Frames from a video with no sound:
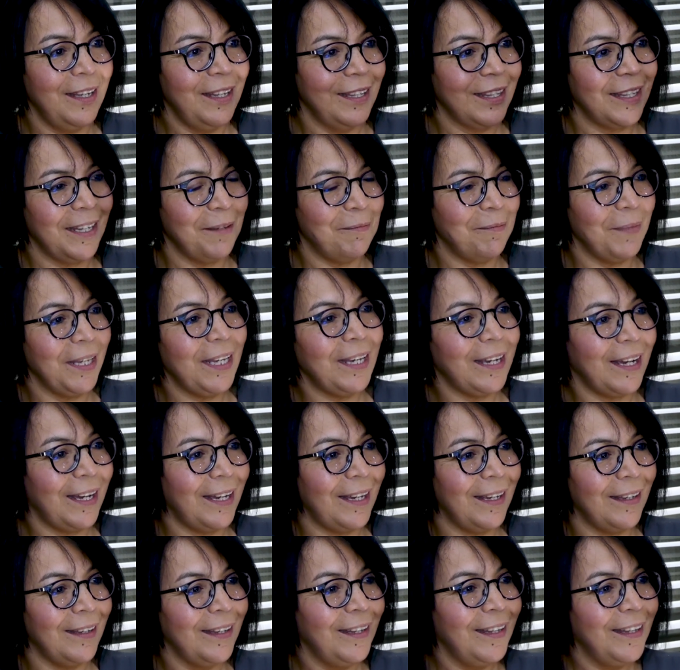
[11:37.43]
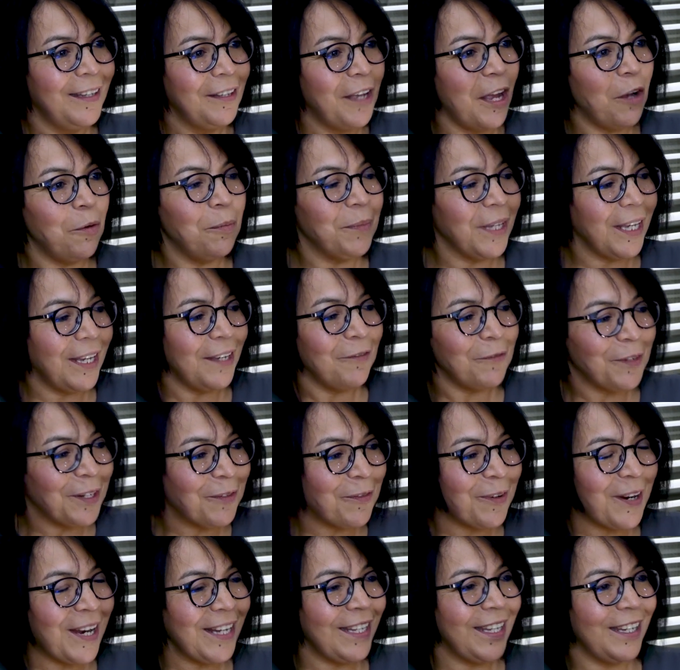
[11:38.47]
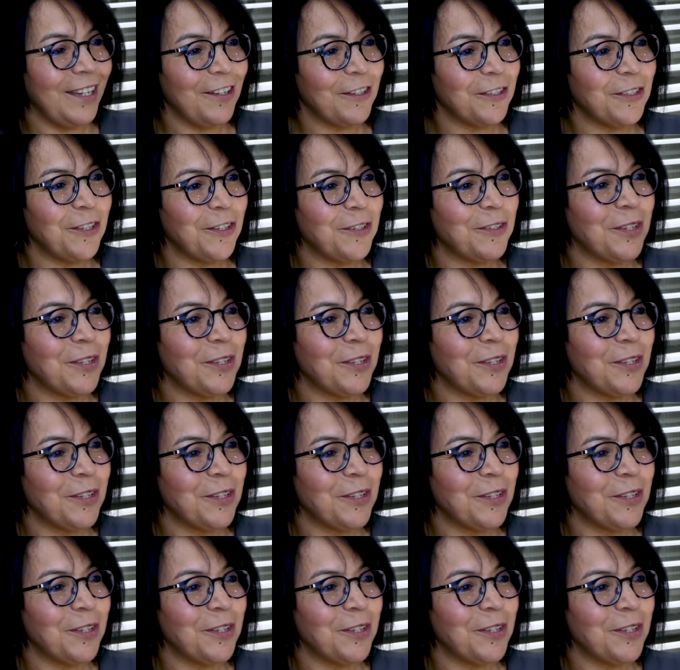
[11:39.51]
the mija. Oh, mija, we're right here.